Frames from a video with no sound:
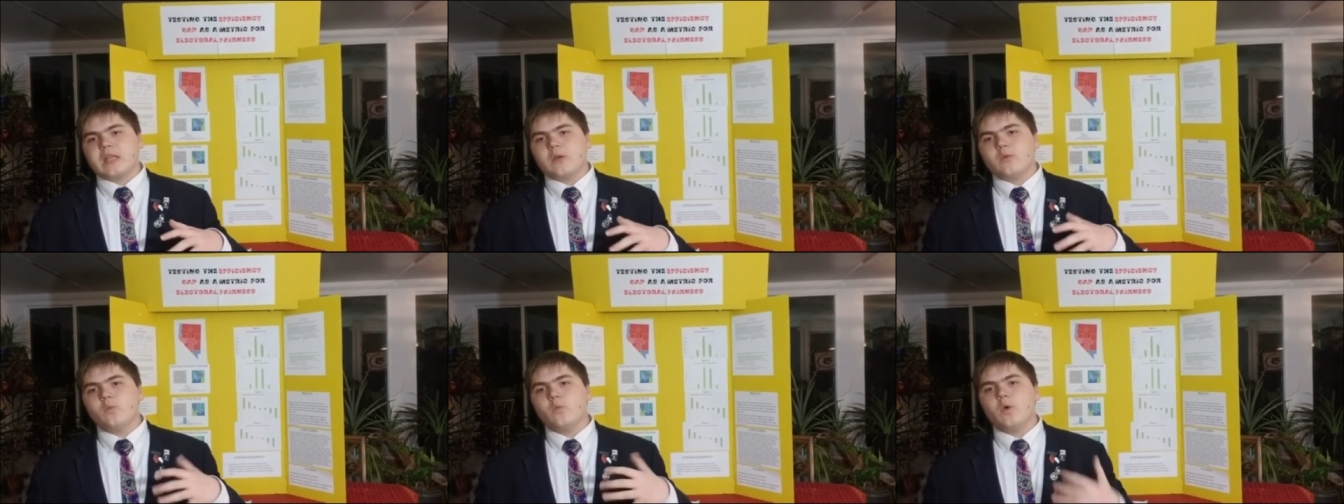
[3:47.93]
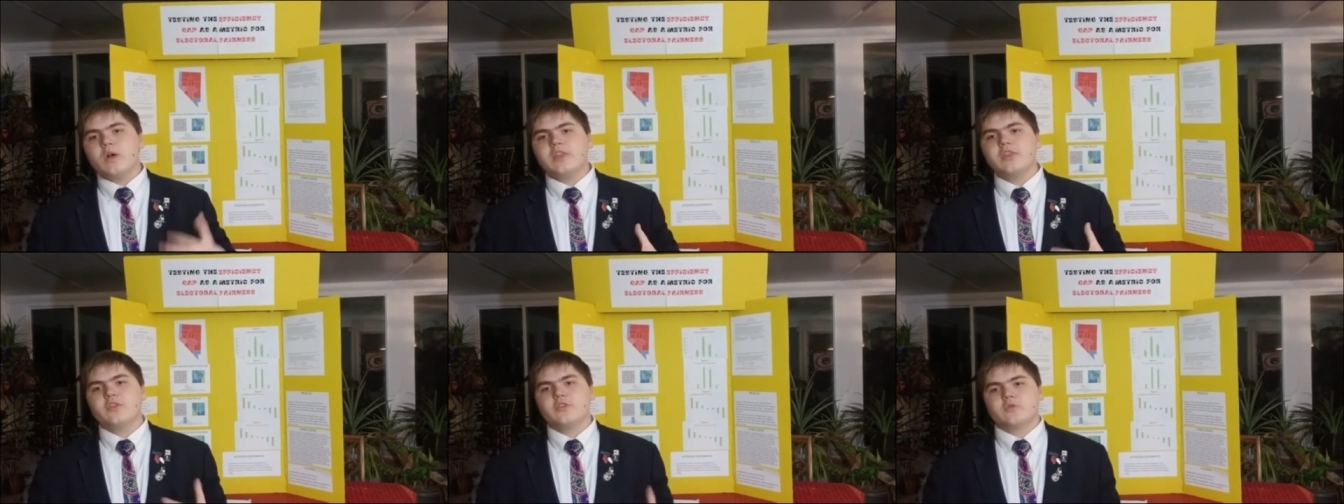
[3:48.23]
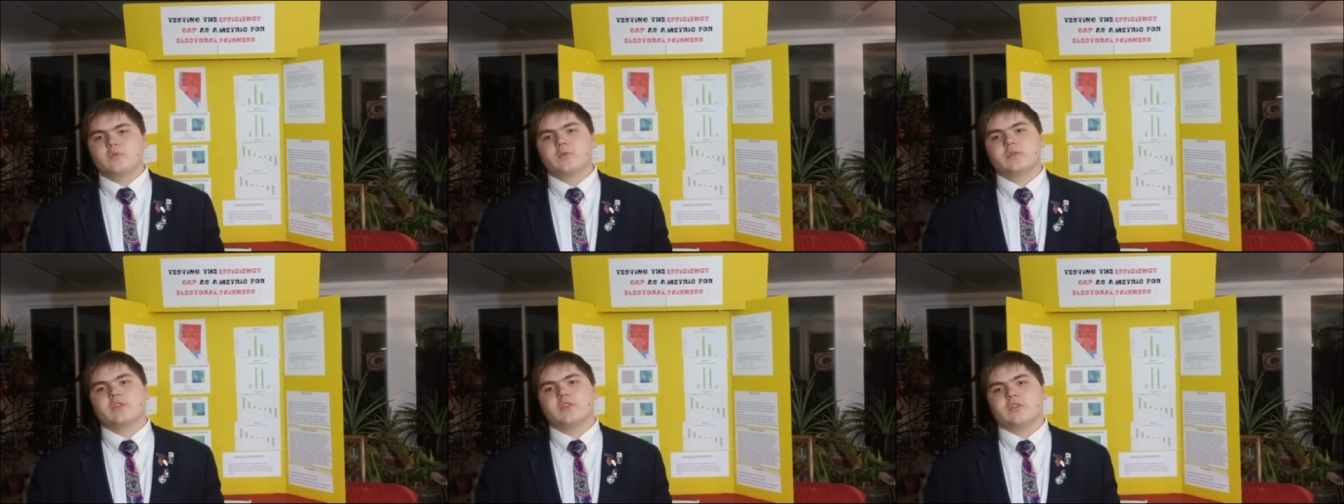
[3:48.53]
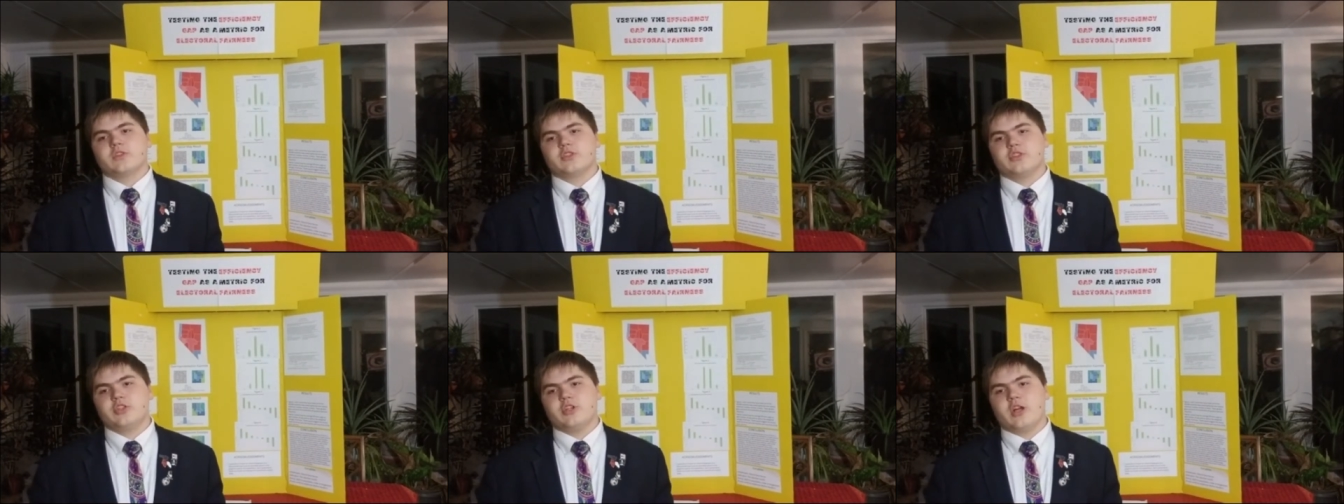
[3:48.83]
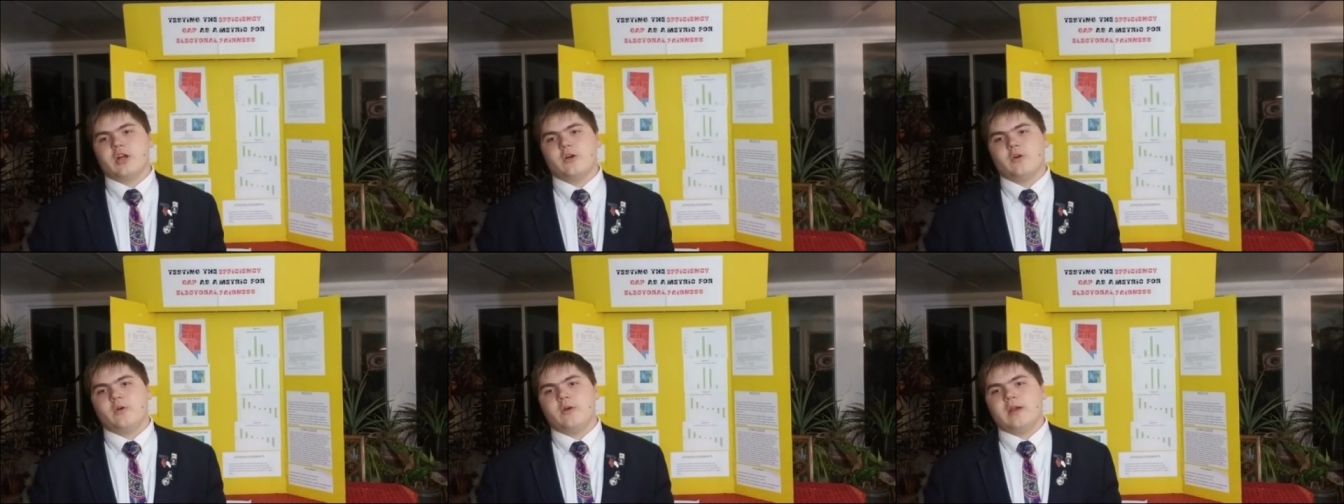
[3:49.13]
what those results
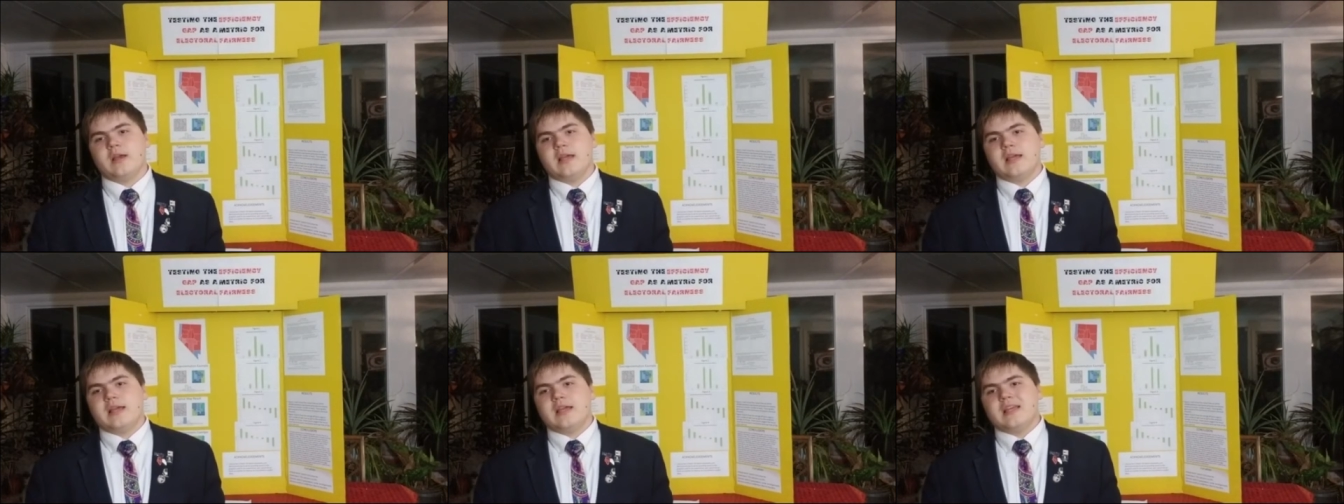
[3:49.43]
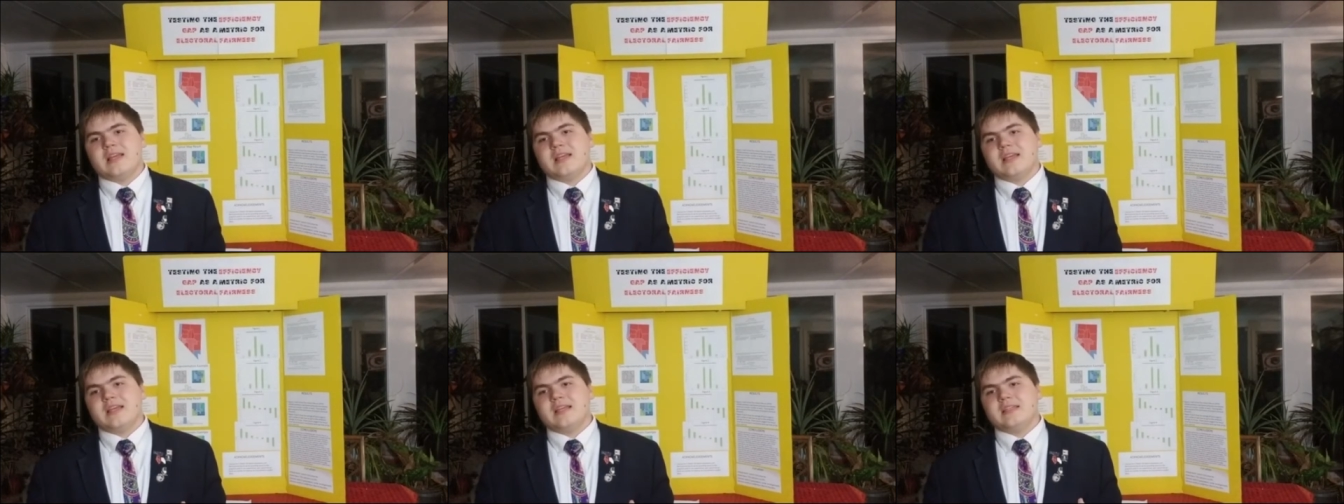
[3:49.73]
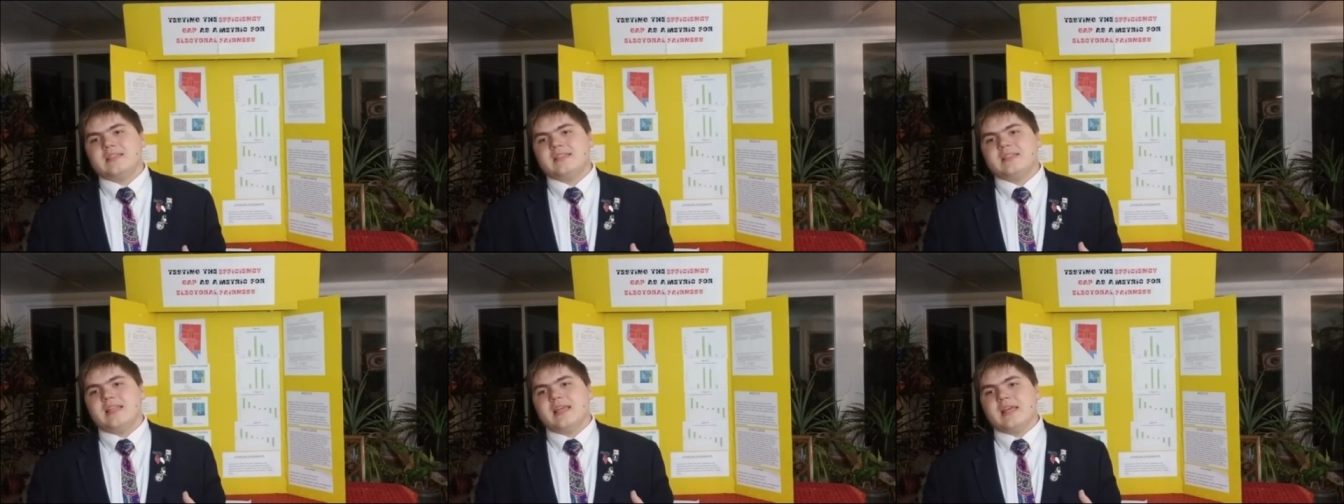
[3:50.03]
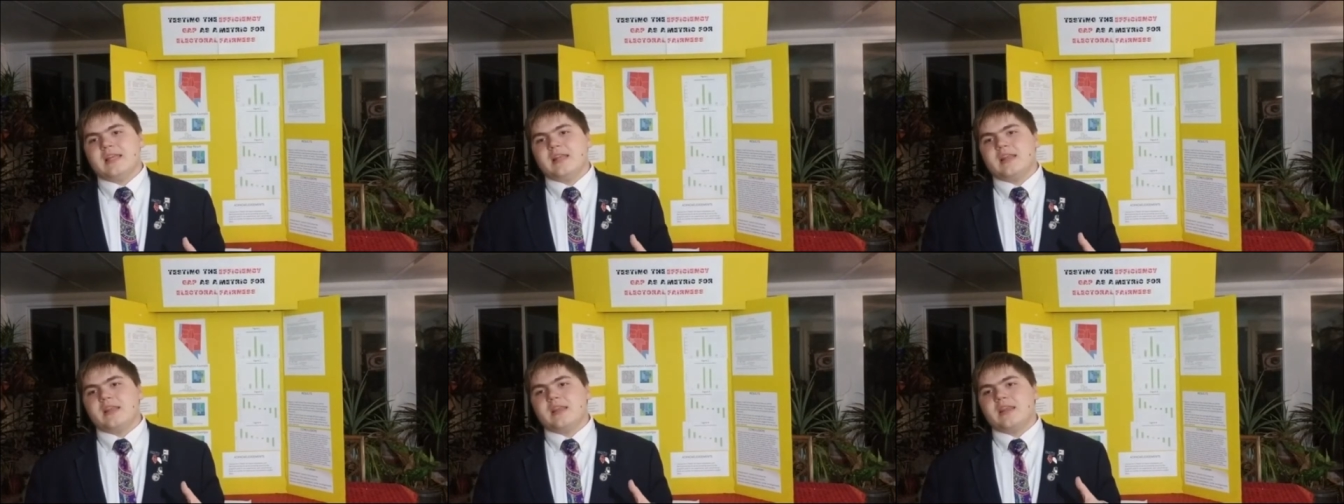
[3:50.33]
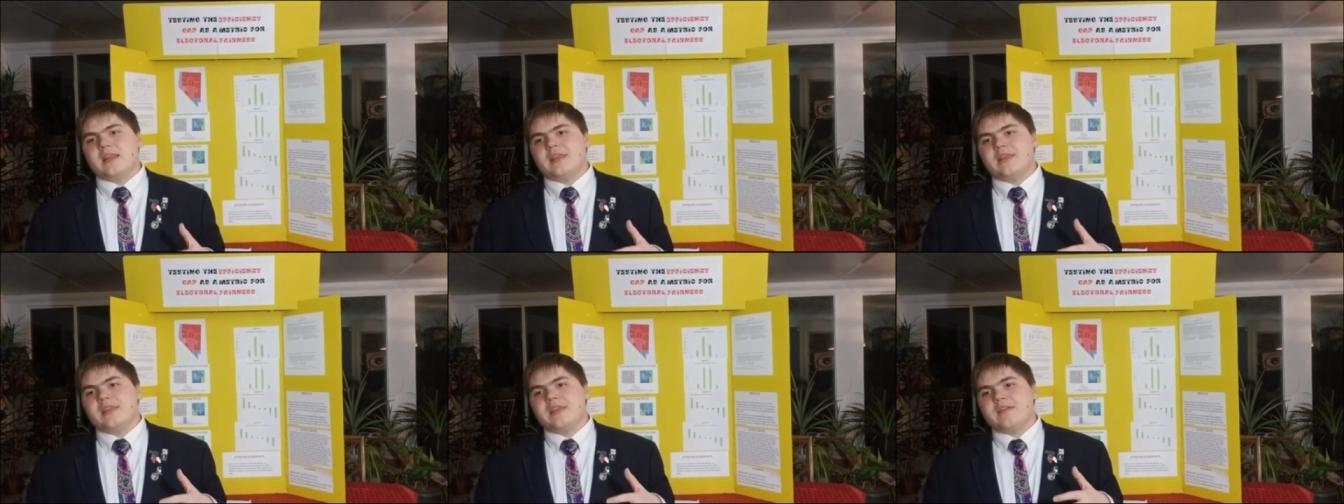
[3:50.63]
show is that
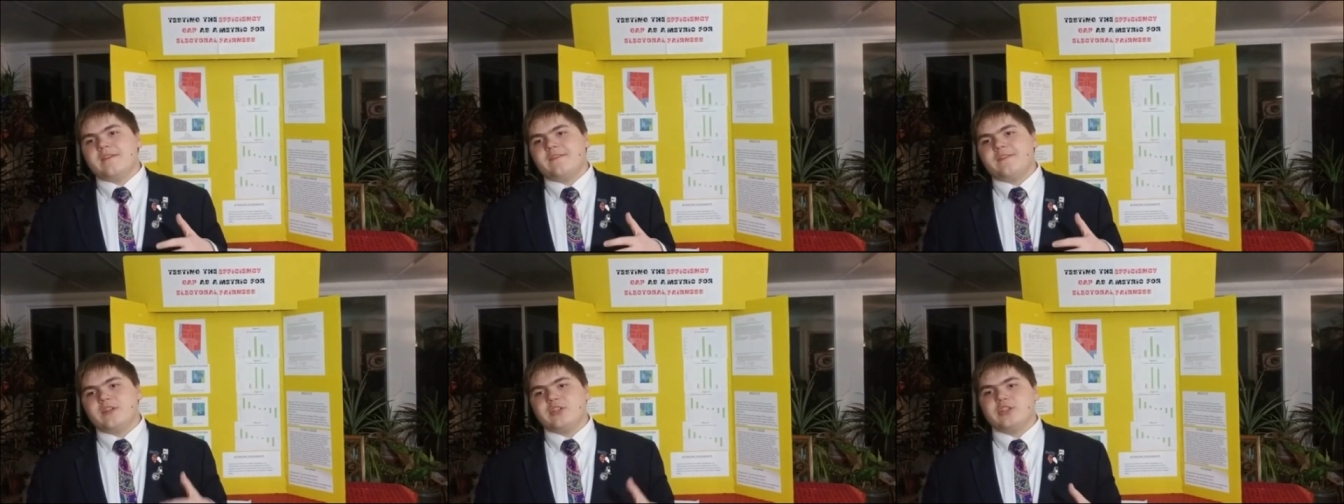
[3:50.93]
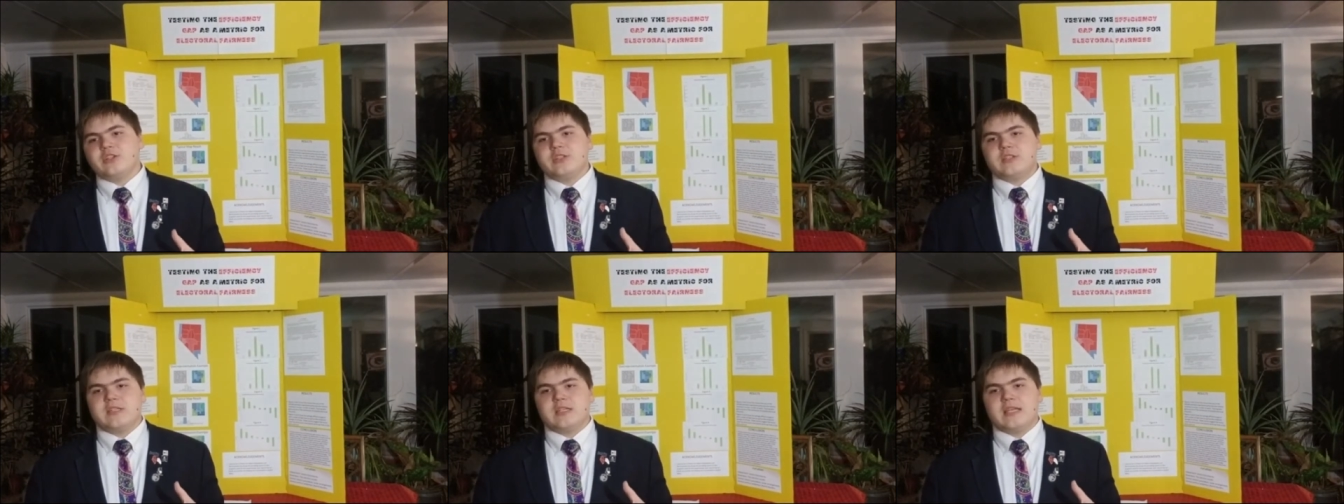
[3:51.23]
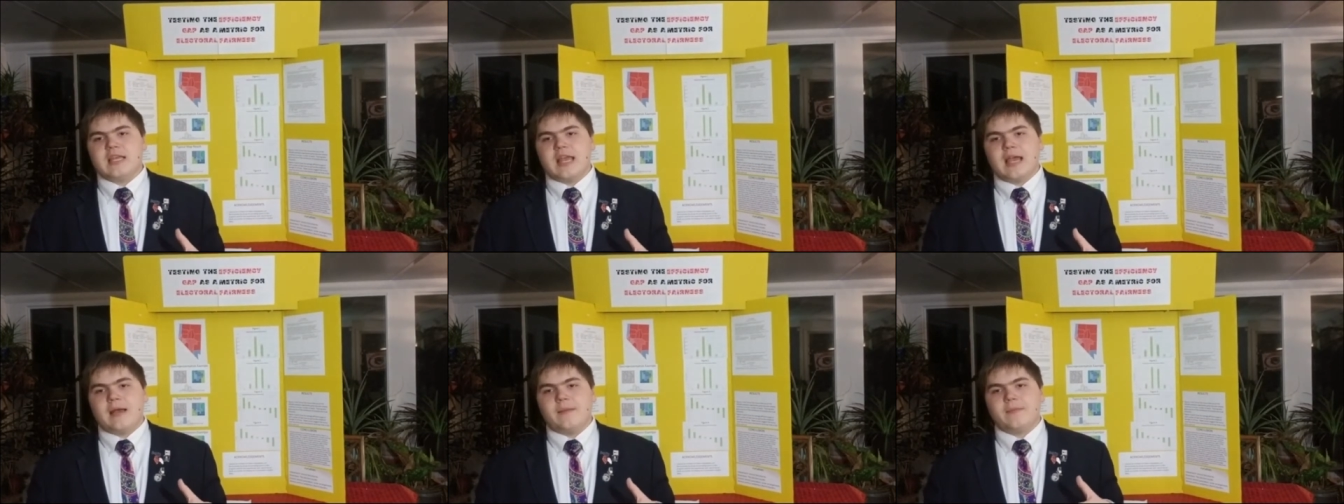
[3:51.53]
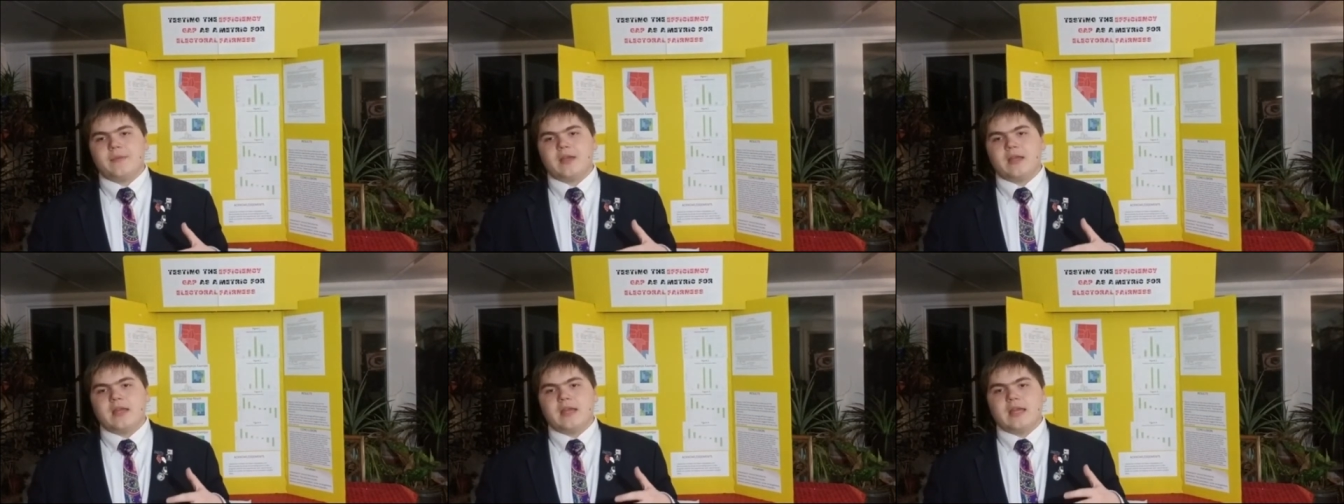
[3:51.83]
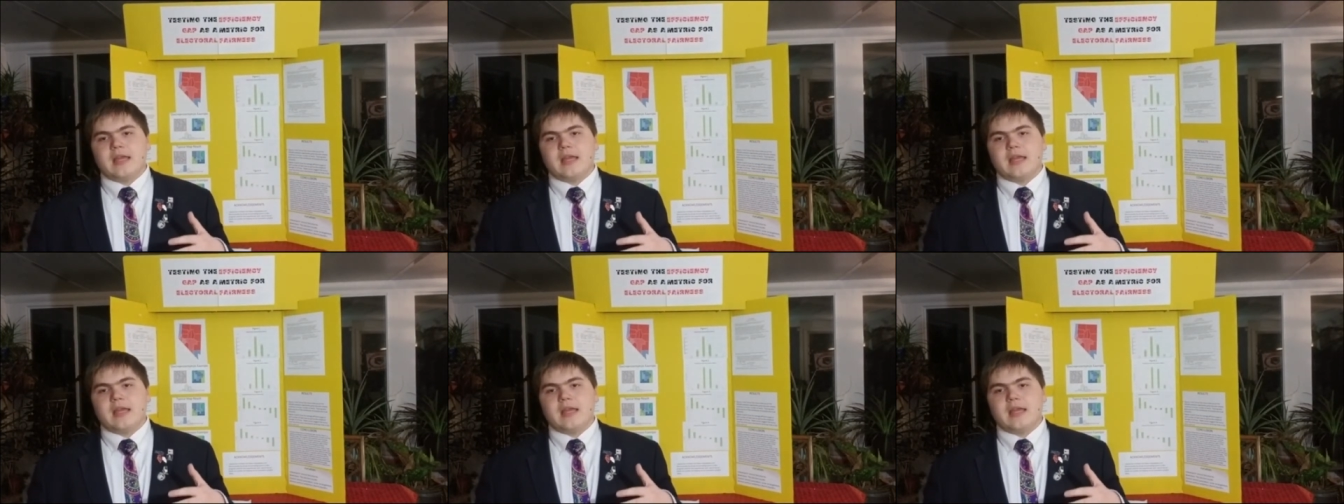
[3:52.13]
the efficiency gap